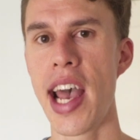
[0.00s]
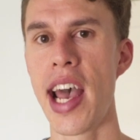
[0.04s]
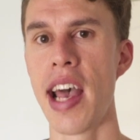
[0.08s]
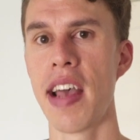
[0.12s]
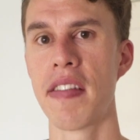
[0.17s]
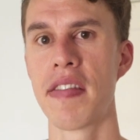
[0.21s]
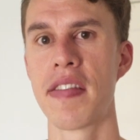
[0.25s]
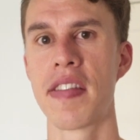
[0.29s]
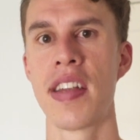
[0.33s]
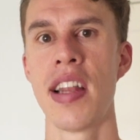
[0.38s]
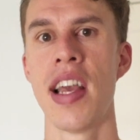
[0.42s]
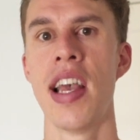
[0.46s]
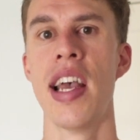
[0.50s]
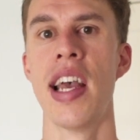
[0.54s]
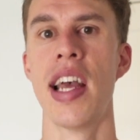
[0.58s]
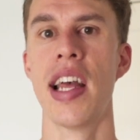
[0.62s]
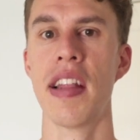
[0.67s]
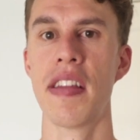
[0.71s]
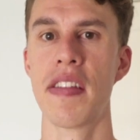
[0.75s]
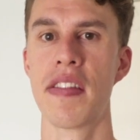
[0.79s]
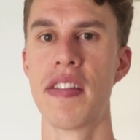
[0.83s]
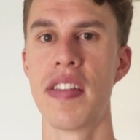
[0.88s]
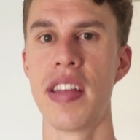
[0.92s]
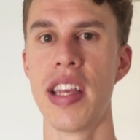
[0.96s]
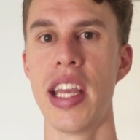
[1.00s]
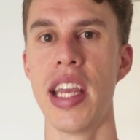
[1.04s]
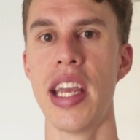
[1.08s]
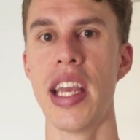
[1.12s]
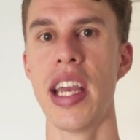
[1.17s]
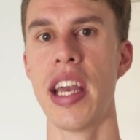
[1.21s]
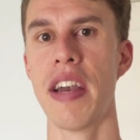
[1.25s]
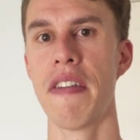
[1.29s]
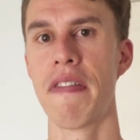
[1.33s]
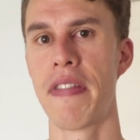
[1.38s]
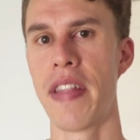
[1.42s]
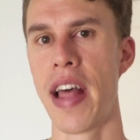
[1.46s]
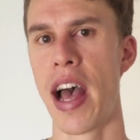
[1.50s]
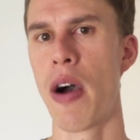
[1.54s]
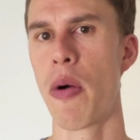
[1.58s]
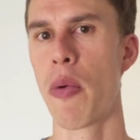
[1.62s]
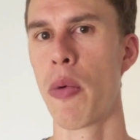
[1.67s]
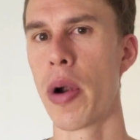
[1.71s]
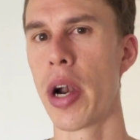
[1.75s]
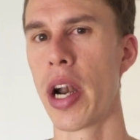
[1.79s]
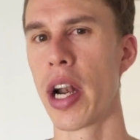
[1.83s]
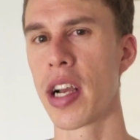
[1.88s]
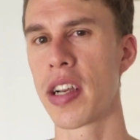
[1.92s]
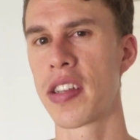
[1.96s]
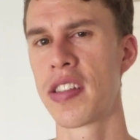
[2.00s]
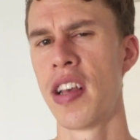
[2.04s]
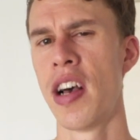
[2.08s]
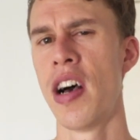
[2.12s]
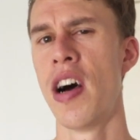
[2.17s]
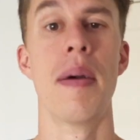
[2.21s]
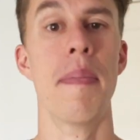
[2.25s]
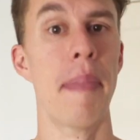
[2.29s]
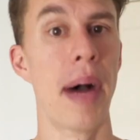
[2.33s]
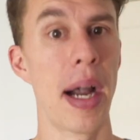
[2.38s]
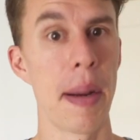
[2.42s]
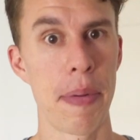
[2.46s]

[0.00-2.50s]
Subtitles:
test, and see if that works.